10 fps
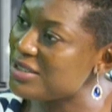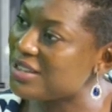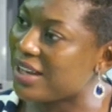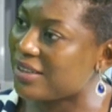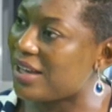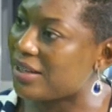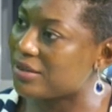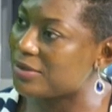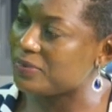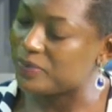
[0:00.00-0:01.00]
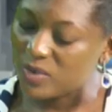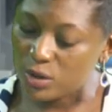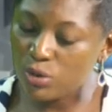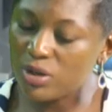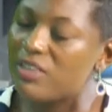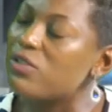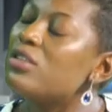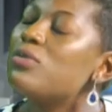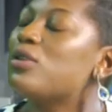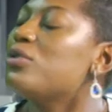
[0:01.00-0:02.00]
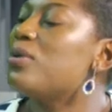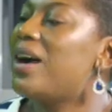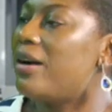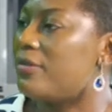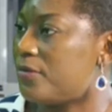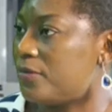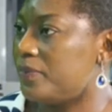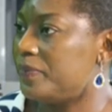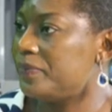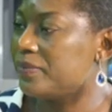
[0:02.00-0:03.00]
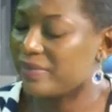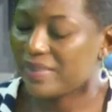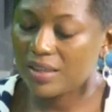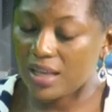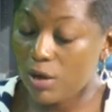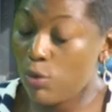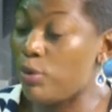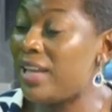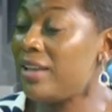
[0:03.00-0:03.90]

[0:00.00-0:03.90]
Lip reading: like that. So you give only what you have. Now we